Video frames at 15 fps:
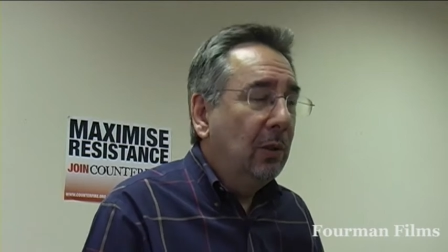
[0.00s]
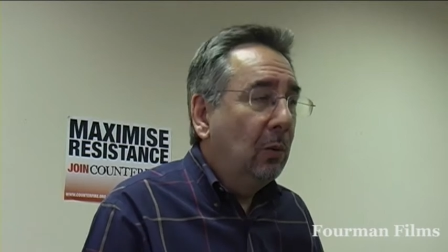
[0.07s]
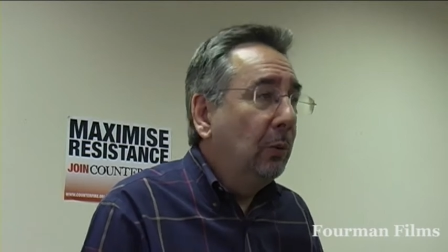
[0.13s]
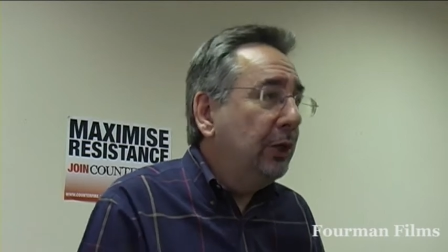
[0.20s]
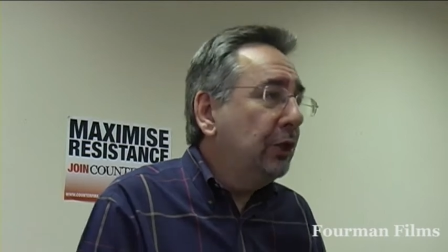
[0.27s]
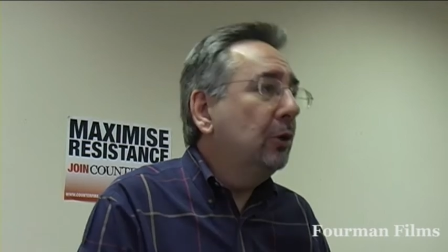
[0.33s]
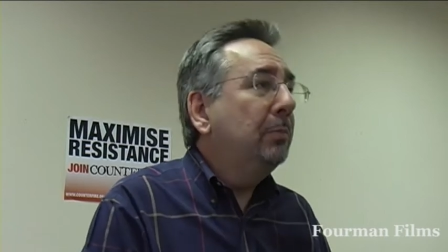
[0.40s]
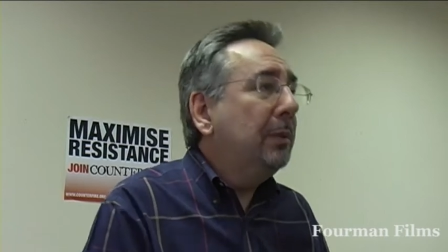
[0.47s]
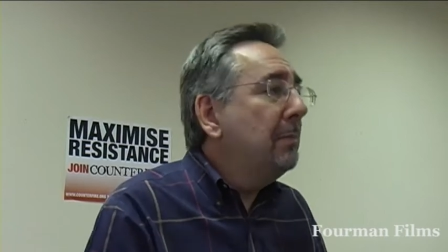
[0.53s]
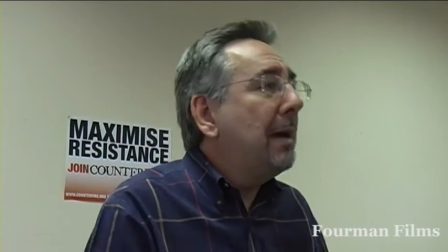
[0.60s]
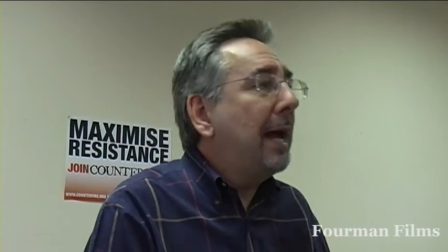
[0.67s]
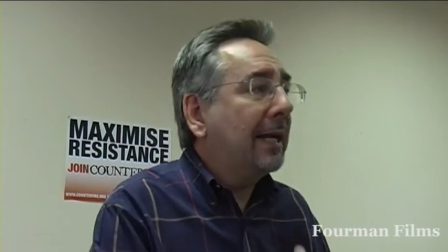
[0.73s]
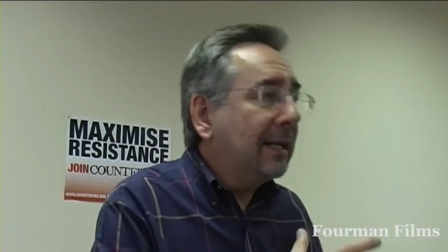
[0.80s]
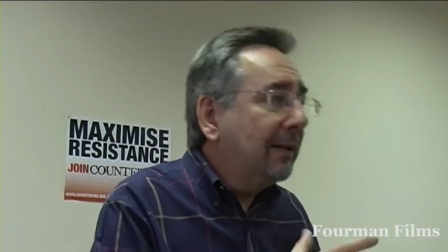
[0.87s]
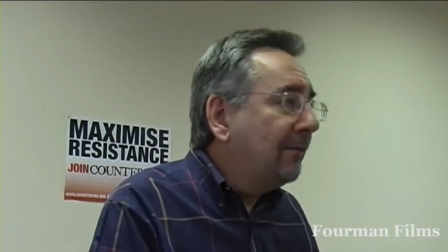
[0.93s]
we should be
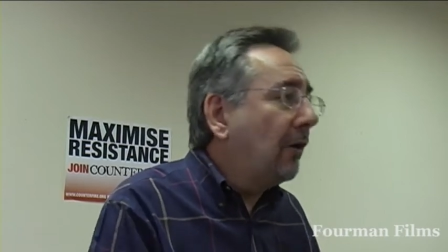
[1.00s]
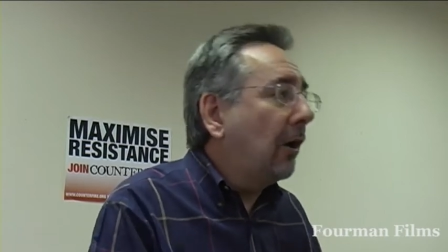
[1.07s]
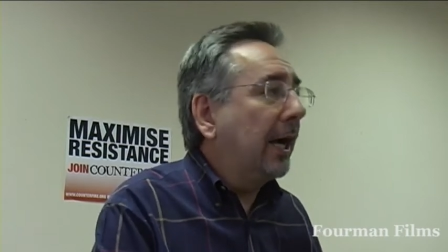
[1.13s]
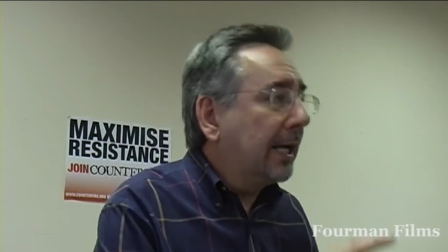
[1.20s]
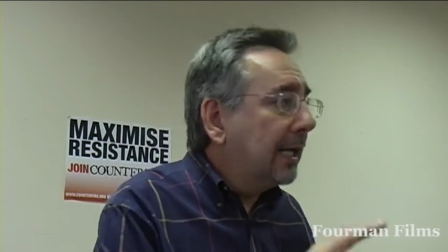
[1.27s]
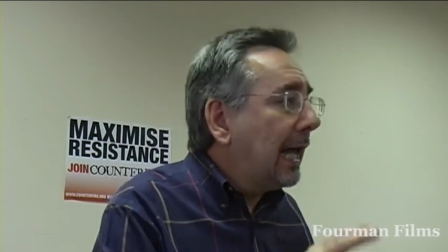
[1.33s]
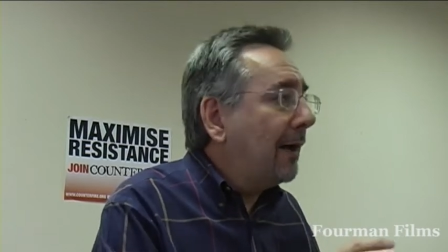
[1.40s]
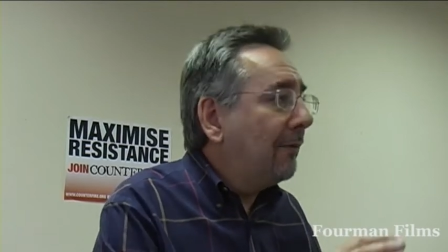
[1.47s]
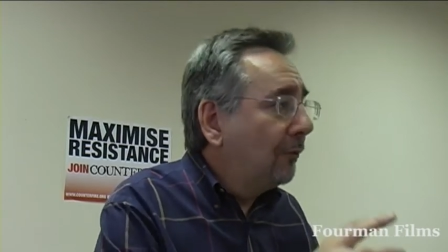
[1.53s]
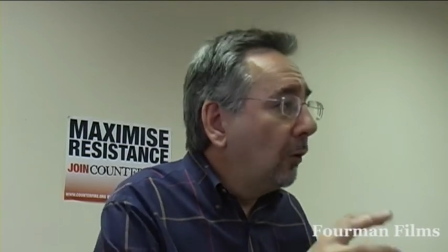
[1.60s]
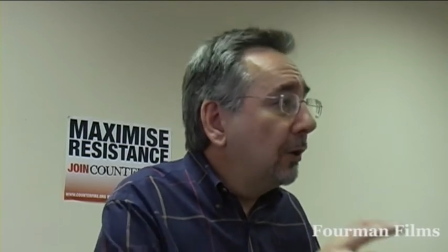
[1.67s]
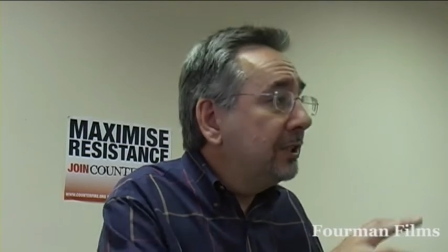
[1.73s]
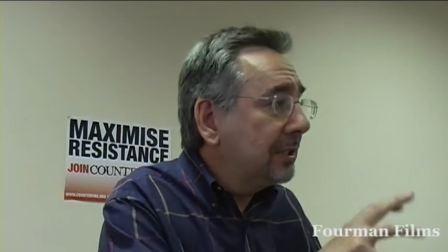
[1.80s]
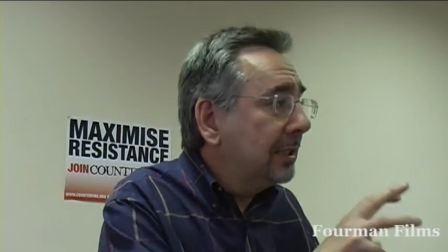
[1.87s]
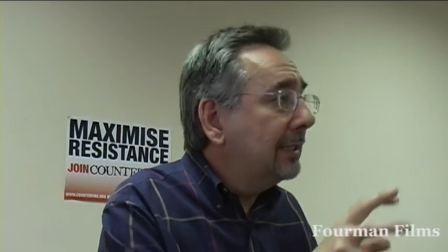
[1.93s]
magnifying that
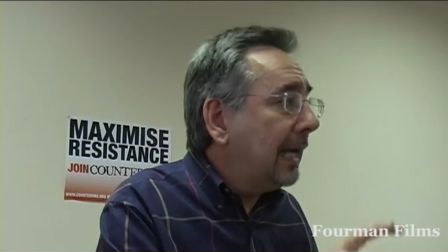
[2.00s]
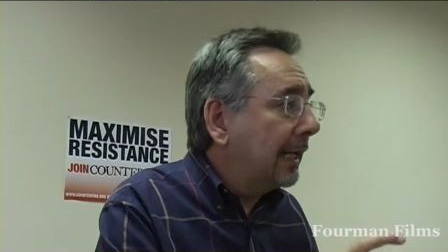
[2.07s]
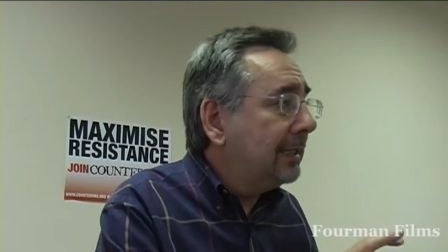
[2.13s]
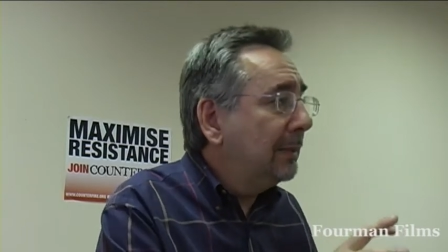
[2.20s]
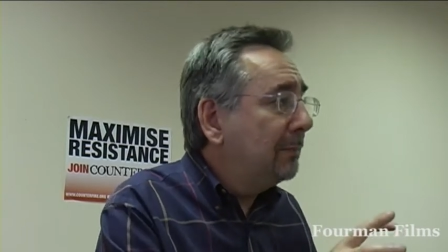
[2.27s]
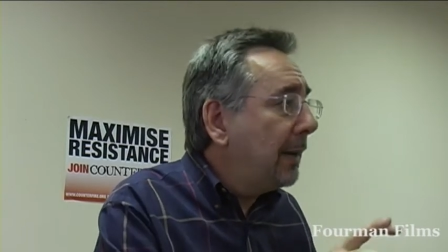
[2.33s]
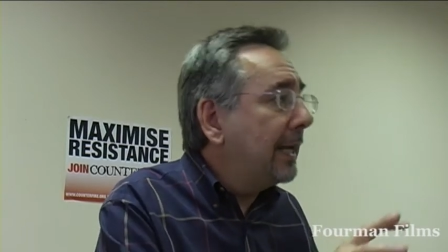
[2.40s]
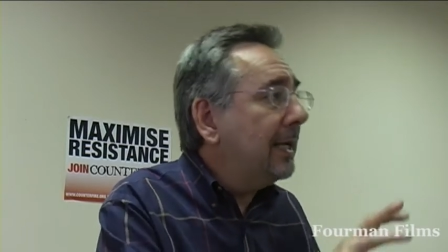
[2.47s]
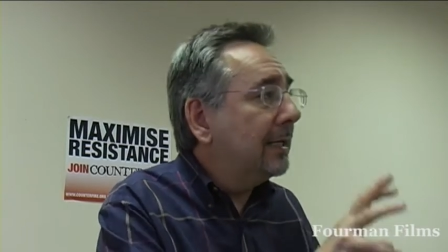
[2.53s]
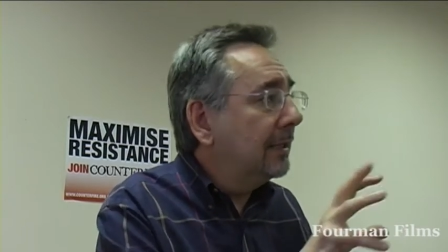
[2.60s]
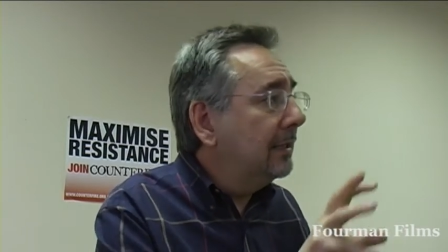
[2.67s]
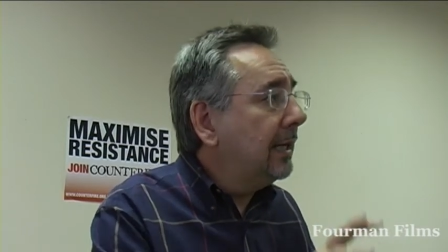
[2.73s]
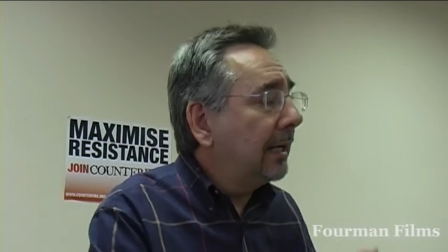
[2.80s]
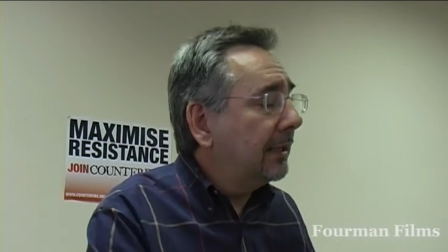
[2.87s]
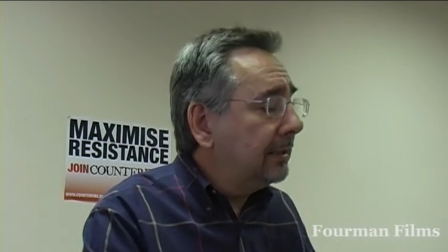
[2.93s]
voice and that debate
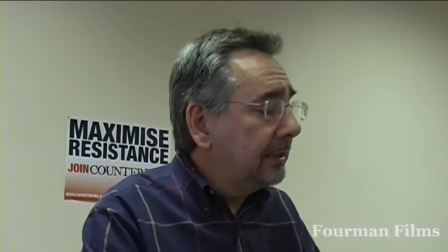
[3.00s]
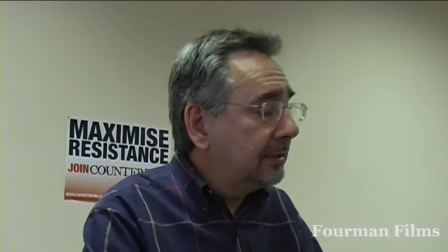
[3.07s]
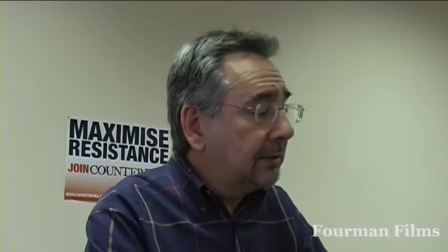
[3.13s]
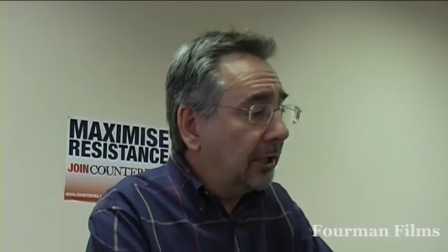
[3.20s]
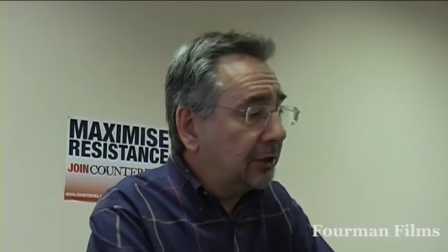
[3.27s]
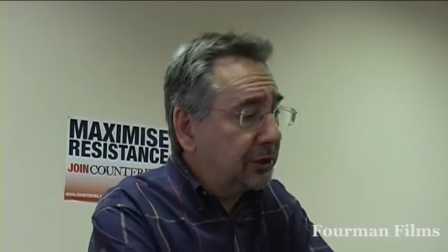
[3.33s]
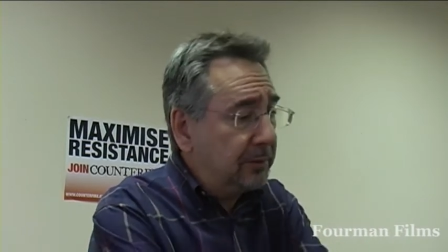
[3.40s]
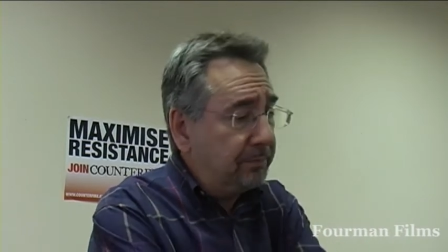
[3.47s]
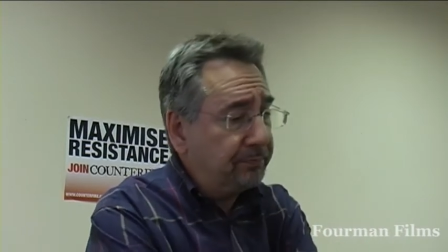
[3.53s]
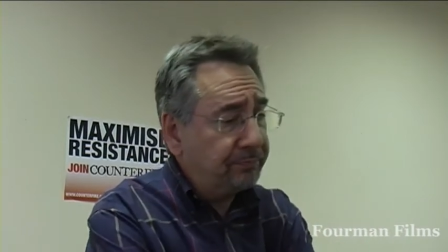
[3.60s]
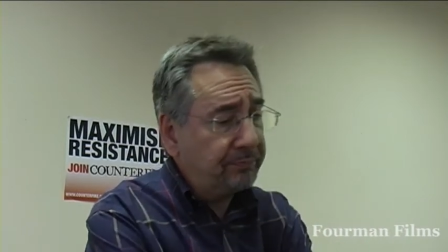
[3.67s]
and that discussion.